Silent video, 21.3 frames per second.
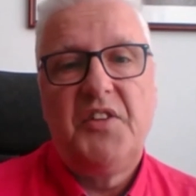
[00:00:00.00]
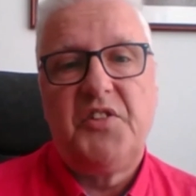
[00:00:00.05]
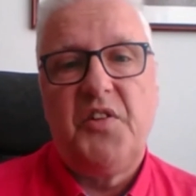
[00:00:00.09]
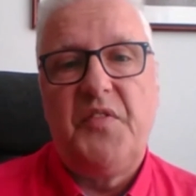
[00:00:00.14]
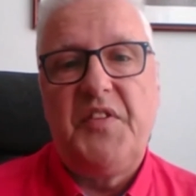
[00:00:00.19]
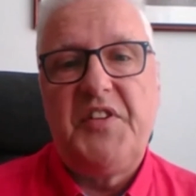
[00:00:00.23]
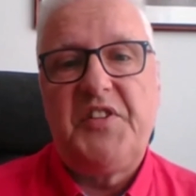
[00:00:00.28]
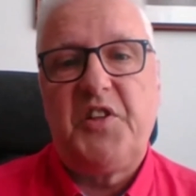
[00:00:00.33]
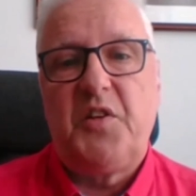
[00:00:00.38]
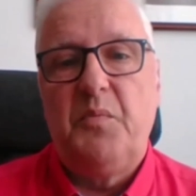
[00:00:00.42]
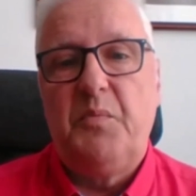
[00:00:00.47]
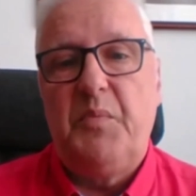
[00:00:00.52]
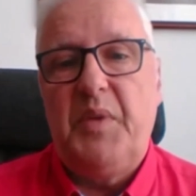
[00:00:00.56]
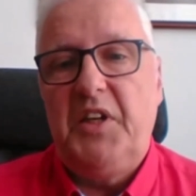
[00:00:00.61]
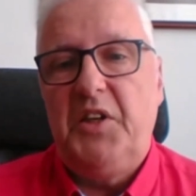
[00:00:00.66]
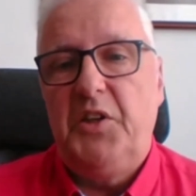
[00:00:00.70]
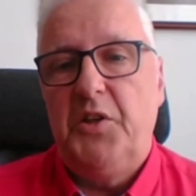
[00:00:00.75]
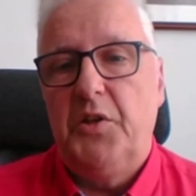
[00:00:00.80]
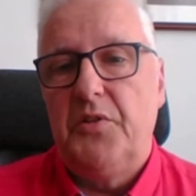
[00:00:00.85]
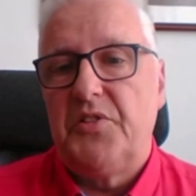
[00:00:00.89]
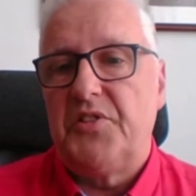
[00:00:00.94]
So this can
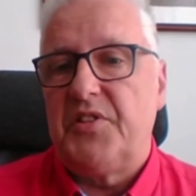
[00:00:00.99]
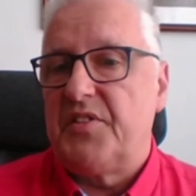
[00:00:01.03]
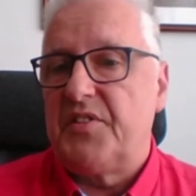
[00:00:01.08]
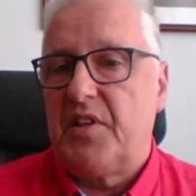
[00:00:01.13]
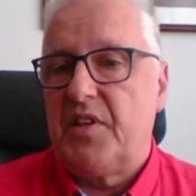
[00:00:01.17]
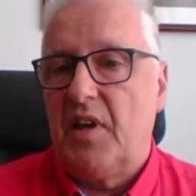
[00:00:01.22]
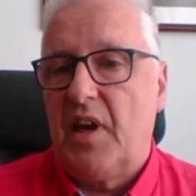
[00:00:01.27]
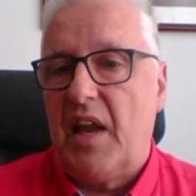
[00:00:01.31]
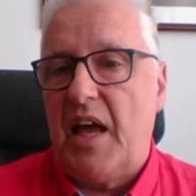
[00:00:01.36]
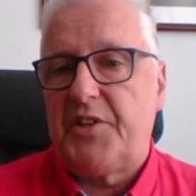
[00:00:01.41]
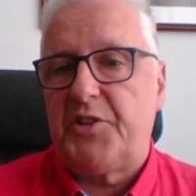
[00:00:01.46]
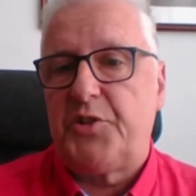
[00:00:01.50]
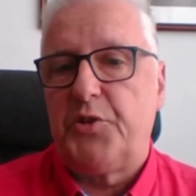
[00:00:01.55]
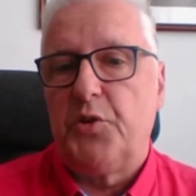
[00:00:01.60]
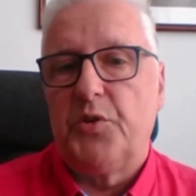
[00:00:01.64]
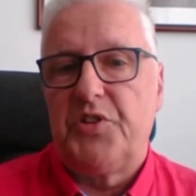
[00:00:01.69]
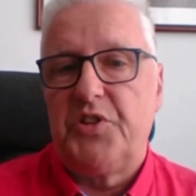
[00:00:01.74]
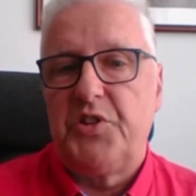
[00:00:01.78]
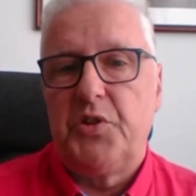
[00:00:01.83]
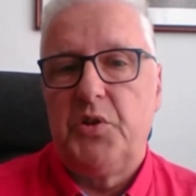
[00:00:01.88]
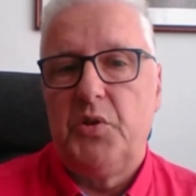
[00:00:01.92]
be used as
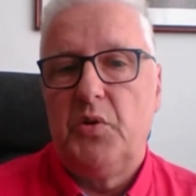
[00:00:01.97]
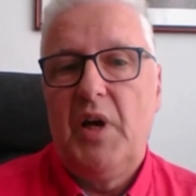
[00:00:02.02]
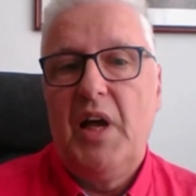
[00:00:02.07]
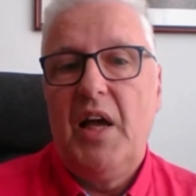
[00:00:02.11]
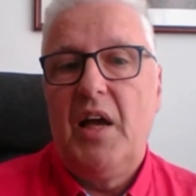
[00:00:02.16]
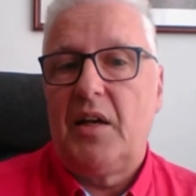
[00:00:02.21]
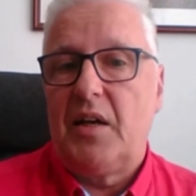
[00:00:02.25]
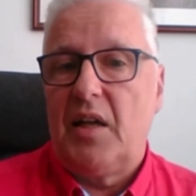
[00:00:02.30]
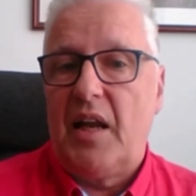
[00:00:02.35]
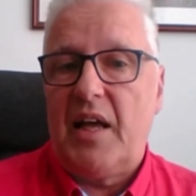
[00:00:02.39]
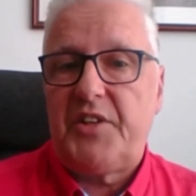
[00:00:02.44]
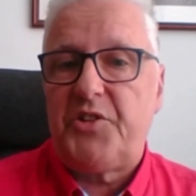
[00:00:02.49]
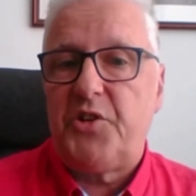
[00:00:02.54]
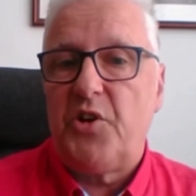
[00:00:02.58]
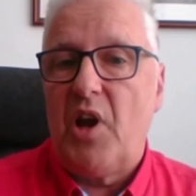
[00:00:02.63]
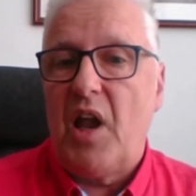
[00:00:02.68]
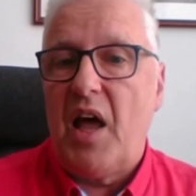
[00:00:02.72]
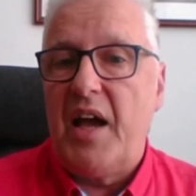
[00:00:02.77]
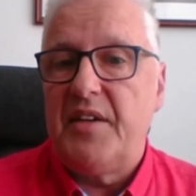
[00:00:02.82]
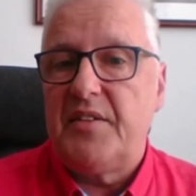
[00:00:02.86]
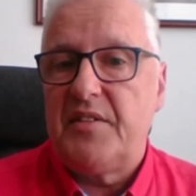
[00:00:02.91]
collateral to
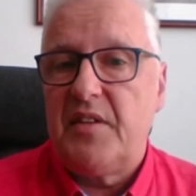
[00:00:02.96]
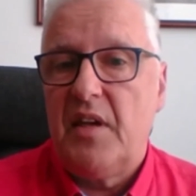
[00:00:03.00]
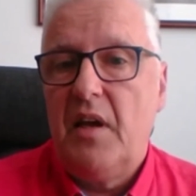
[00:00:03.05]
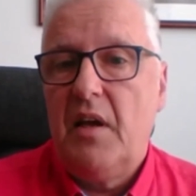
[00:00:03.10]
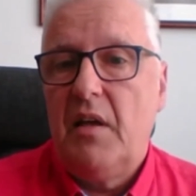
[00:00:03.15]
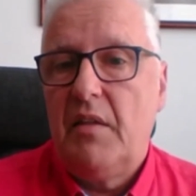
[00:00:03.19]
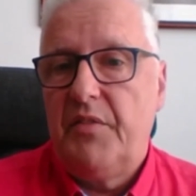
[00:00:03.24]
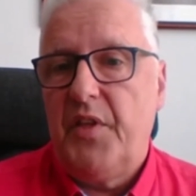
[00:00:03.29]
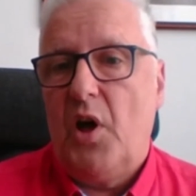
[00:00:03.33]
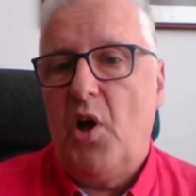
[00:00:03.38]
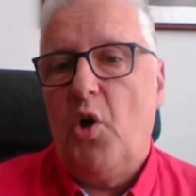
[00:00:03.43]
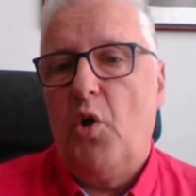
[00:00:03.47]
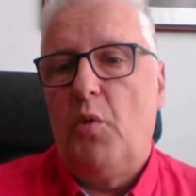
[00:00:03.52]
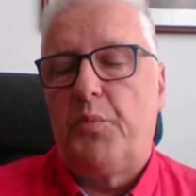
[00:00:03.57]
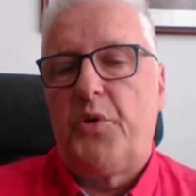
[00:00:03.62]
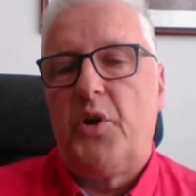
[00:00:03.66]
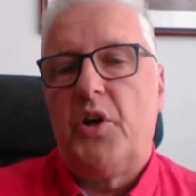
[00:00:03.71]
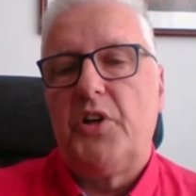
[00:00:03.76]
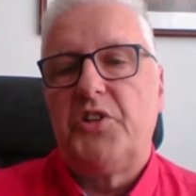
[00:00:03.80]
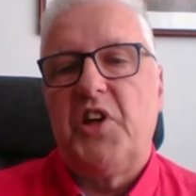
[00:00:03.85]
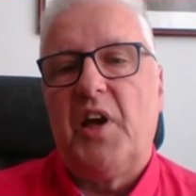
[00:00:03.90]
collateralize the whole
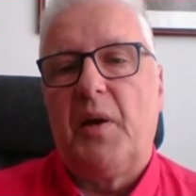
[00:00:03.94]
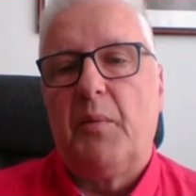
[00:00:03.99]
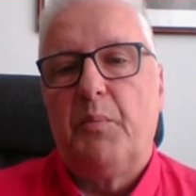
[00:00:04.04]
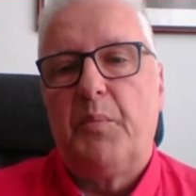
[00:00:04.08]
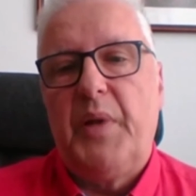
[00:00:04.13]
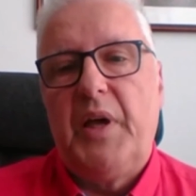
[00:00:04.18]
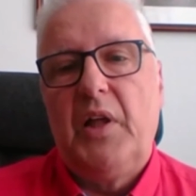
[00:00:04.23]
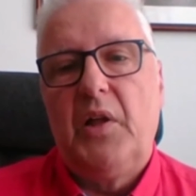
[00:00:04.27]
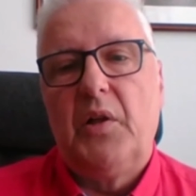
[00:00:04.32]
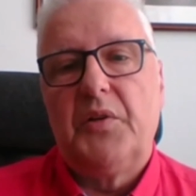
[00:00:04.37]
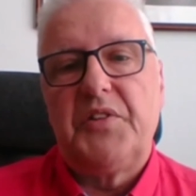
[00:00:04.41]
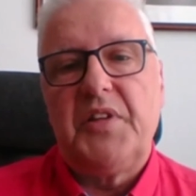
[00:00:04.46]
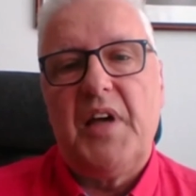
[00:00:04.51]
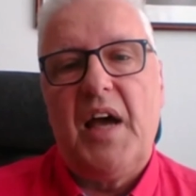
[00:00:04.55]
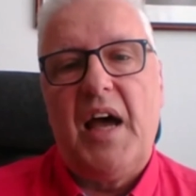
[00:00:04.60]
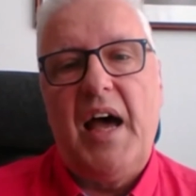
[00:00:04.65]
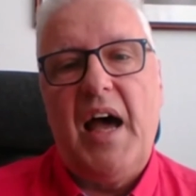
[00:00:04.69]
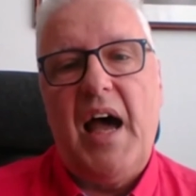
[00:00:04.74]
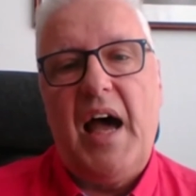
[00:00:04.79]
project build